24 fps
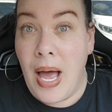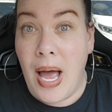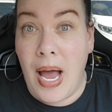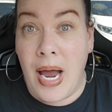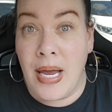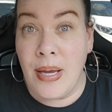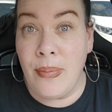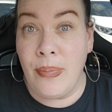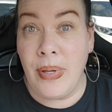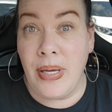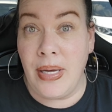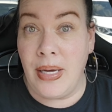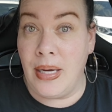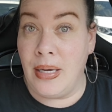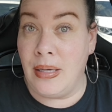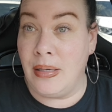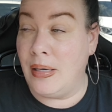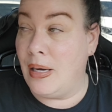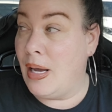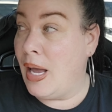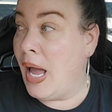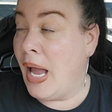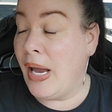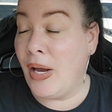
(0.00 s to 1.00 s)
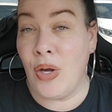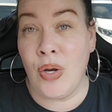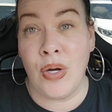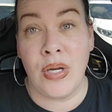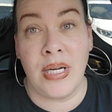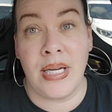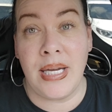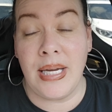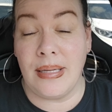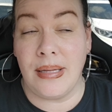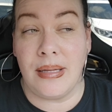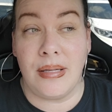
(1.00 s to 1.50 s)
I mean, I
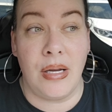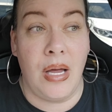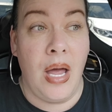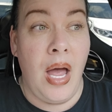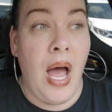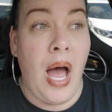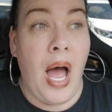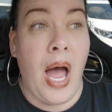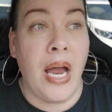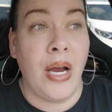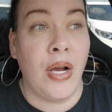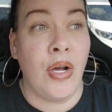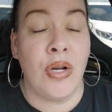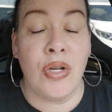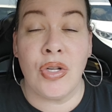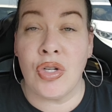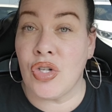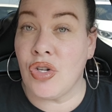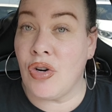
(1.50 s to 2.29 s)
couldn't get, I couldn't